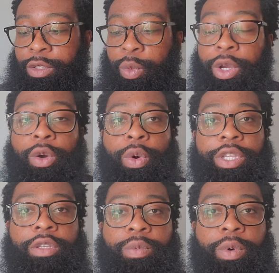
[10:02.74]
we're going
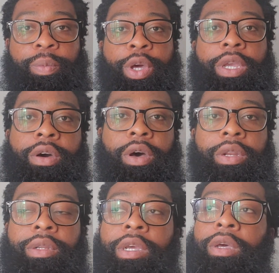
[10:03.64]
to be putting
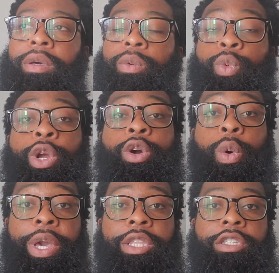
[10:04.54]
on
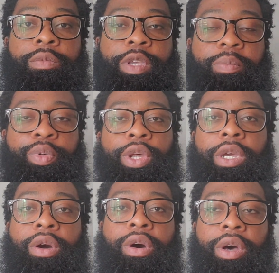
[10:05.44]

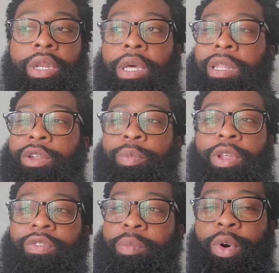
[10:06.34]
a little bit
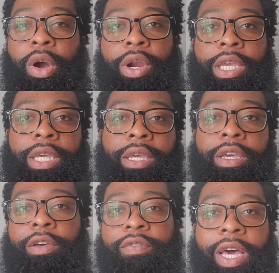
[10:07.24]
of a party,
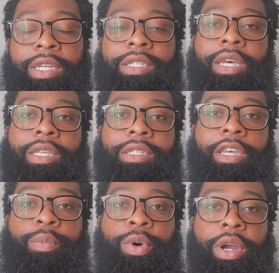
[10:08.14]
Valentine's
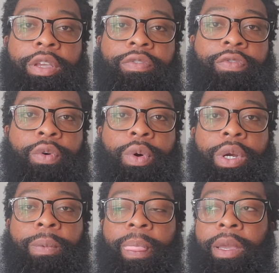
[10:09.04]
Day party
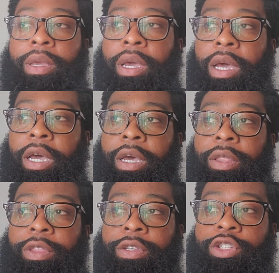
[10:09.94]
for
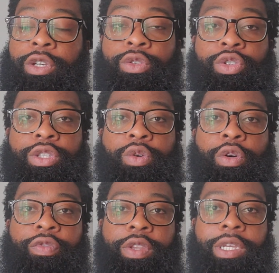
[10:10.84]
the children's
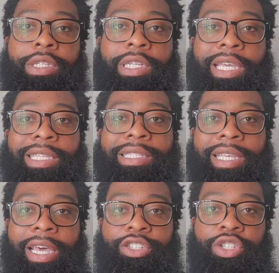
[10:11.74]
orphanage in
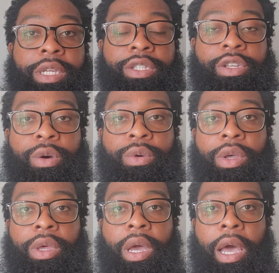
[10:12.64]
Teshi. So
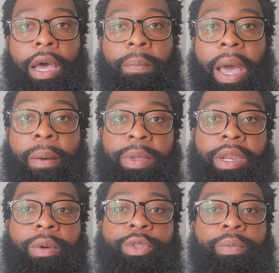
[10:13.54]
I'm meeting
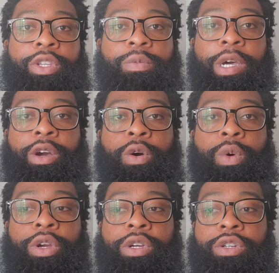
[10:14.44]
up with a bunch of my
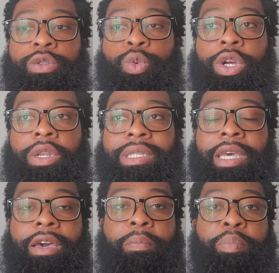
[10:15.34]
coworkers. We're gonna
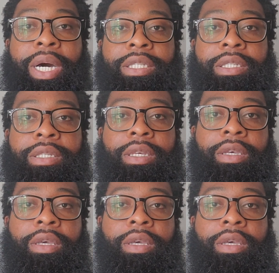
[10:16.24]
take a bus